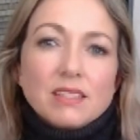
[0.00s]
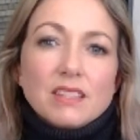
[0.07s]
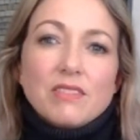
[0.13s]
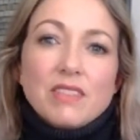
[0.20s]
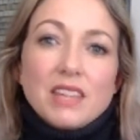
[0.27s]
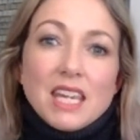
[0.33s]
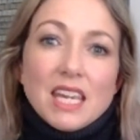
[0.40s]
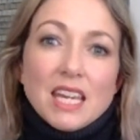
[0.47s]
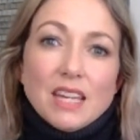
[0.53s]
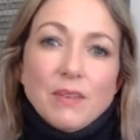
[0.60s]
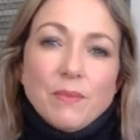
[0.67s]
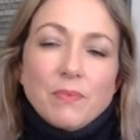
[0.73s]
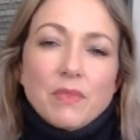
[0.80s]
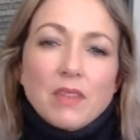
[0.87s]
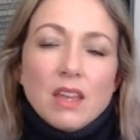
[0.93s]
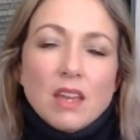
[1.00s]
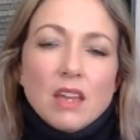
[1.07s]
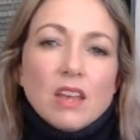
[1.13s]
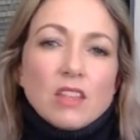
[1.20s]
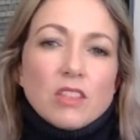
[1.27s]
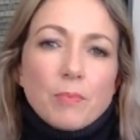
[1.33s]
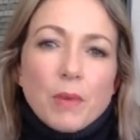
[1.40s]
of the year.
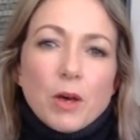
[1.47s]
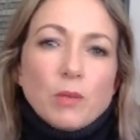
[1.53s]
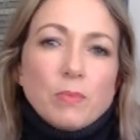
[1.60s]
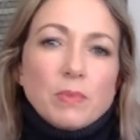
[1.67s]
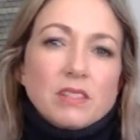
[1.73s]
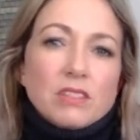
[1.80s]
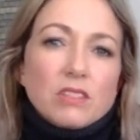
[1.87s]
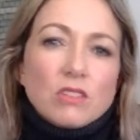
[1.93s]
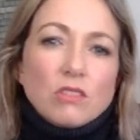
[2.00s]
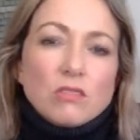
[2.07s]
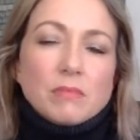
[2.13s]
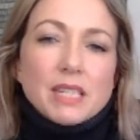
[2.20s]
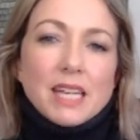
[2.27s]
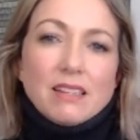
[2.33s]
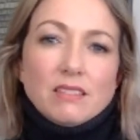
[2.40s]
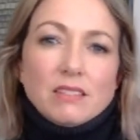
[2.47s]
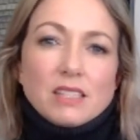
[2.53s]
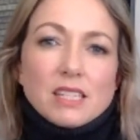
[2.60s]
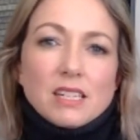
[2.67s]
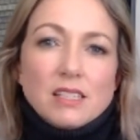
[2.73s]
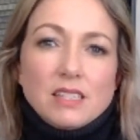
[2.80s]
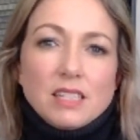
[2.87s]
The pulp is scooped out
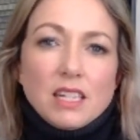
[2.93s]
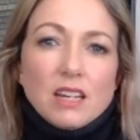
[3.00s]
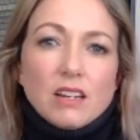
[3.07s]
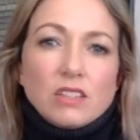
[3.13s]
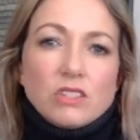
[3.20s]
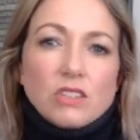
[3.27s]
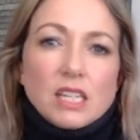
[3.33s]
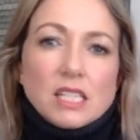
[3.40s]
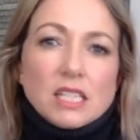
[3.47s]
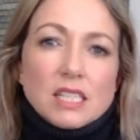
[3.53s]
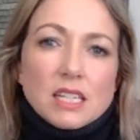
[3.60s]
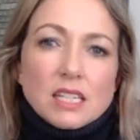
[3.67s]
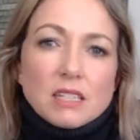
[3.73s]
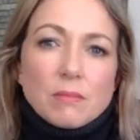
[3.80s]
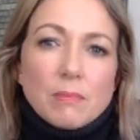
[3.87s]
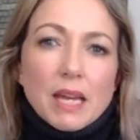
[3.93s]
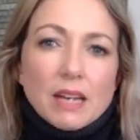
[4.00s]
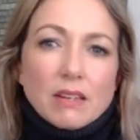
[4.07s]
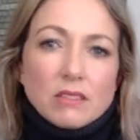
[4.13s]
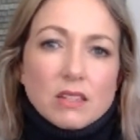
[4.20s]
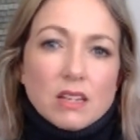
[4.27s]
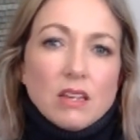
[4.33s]
and dehydrated into
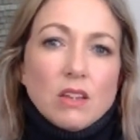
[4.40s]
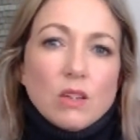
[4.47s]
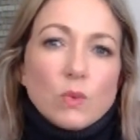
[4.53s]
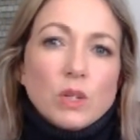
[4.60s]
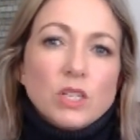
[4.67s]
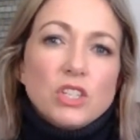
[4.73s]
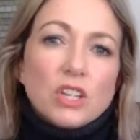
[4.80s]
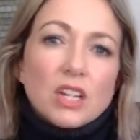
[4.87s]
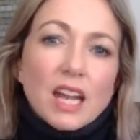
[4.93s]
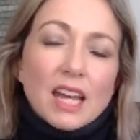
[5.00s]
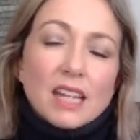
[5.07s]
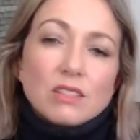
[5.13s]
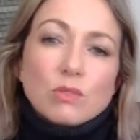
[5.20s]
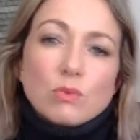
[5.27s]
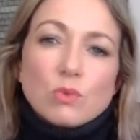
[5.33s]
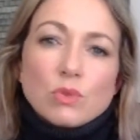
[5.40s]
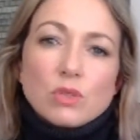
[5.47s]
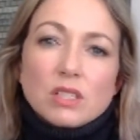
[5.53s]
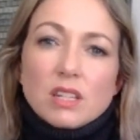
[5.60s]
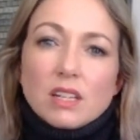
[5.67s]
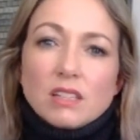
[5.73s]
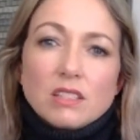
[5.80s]
powder, which you can add to
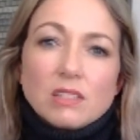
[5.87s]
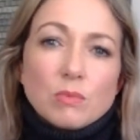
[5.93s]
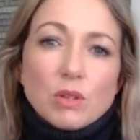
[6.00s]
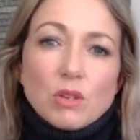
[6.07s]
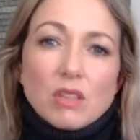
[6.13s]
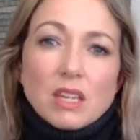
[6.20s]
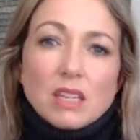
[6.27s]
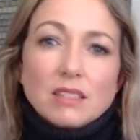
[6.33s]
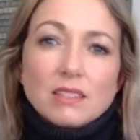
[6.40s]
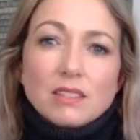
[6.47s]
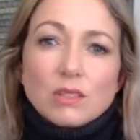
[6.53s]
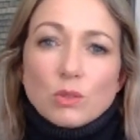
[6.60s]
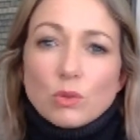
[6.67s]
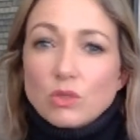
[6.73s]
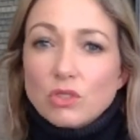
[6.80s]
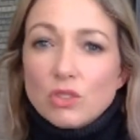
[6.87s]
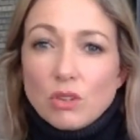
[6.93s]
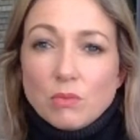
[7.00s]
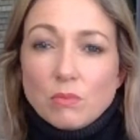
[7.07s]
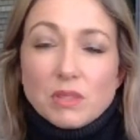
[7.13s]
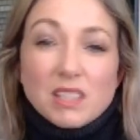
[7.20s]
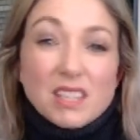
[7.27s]
water, smoothies or
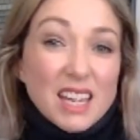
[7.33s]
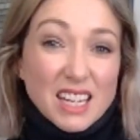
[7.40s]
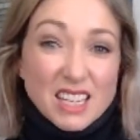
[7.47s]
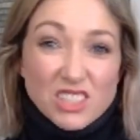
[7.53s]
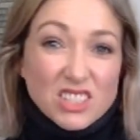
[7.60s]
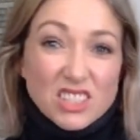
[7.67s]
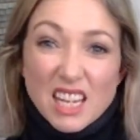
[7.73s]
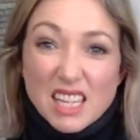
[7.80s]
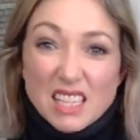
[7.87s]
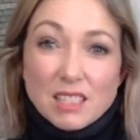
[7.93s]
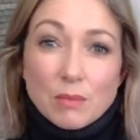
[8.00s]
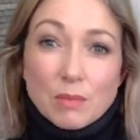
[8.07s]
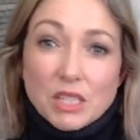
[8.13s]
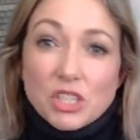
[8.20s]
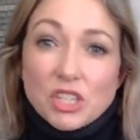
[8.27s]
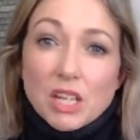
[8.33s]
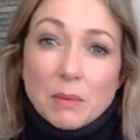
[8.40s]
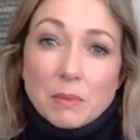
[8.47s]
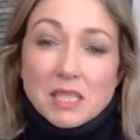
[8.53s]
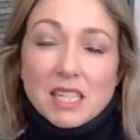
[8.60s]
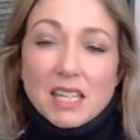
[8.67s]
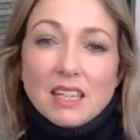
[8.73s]
soups, and it just tastes a bit
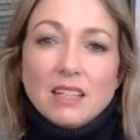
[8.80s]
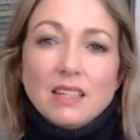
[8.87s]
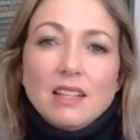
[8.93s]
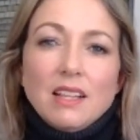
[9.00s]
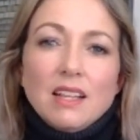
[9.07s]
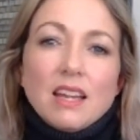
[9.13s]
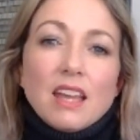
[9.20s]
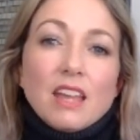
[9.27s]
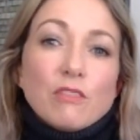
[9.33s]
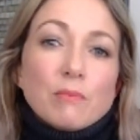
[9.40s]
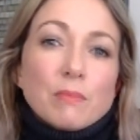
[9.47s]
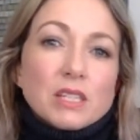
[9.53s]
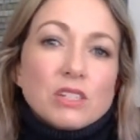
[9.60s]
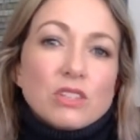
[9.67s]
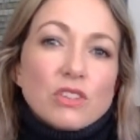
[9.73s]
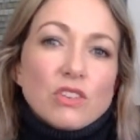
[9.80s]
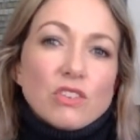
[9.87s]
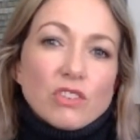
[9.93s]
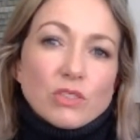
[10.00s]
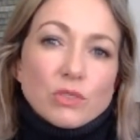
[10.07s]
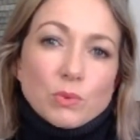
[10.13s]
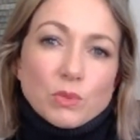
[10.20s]
sherbety. Even my
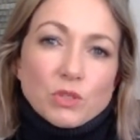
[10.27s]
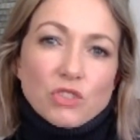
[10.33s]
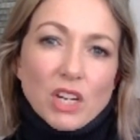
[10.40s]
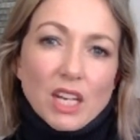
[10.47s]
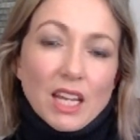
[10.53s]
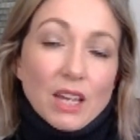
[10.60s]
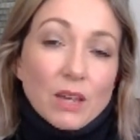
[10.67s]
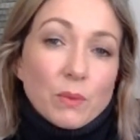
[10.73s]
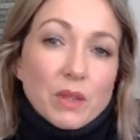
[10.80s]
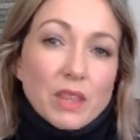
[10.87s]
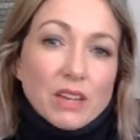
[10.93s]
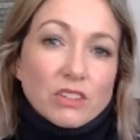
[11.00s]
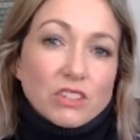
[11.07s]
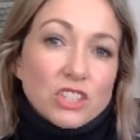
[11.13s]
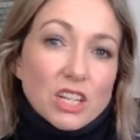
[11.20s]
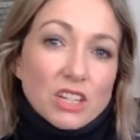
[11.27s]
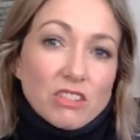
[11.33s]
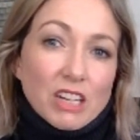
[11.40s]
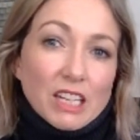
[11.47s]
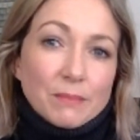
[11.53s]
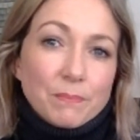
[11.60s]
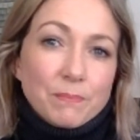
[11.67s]
2-year-old would drink it without
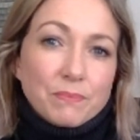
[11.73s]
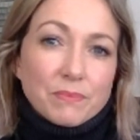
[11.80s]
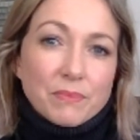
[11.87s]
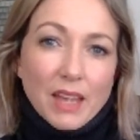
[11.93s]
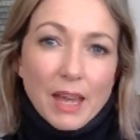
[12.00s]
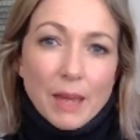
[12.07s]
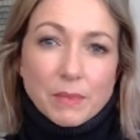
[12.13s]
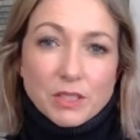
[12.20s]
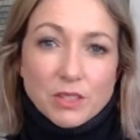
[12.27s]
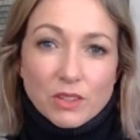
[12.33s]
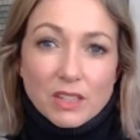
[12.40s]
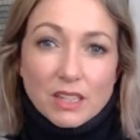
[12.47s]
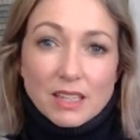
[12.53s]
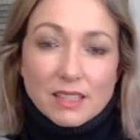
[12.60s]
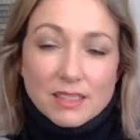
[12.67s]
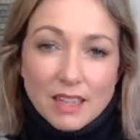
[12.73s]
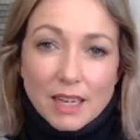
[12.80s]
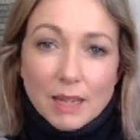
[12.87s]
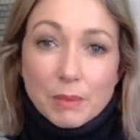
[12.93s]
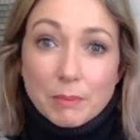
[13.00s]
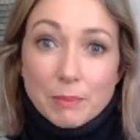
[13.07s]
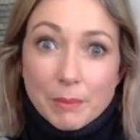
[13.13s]
shuddering. A happy toddler is a
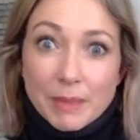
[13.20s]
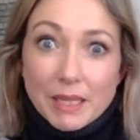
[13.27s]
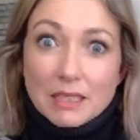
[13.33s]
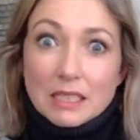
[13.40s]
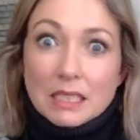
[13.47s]
happy mommy.